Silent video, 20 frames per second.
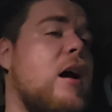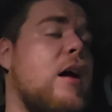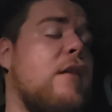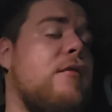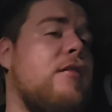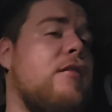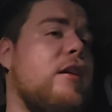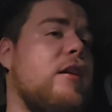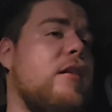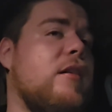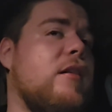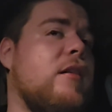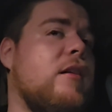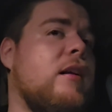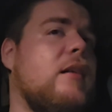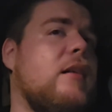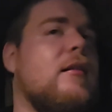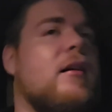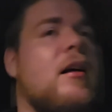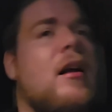I think
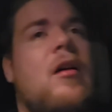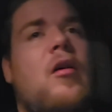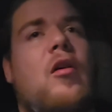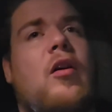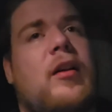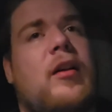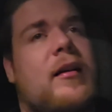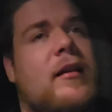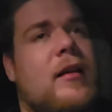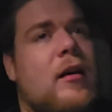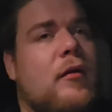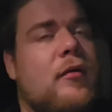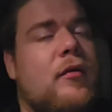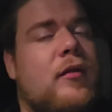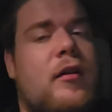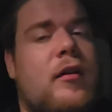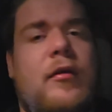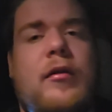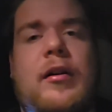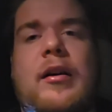it's kind of hard to tell
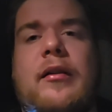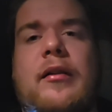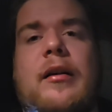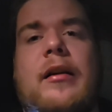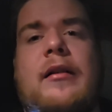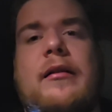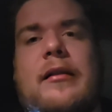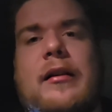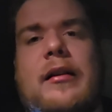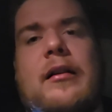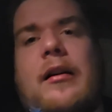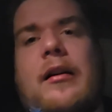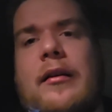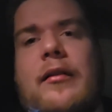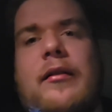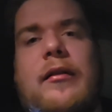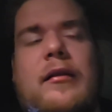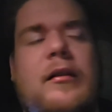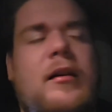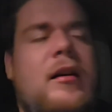still because there
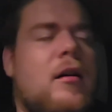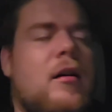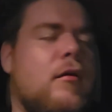is,